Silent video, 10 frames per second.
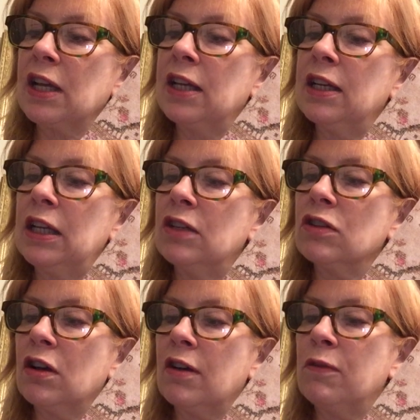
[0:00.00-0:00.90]
skein
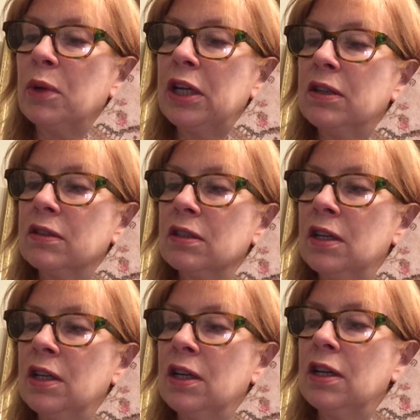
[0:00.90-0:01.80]
each of Weeks
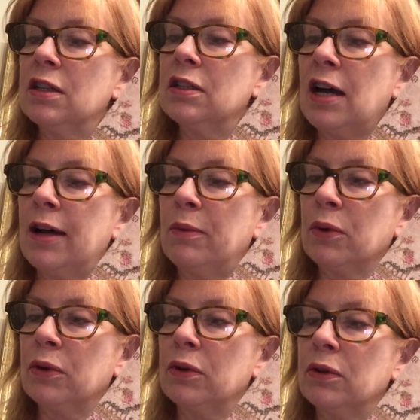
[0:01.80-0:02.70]
Dye
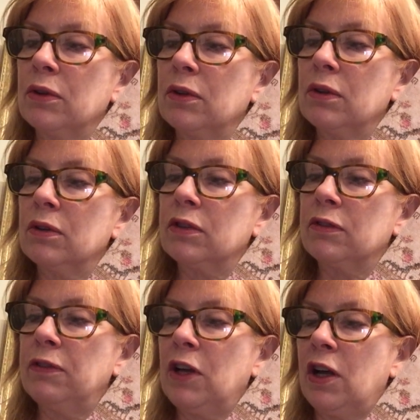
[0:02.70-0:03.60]

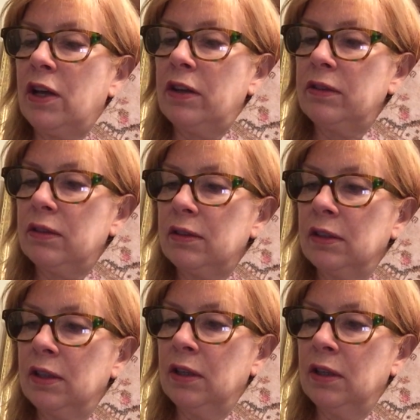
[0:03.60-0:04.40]
Works floss.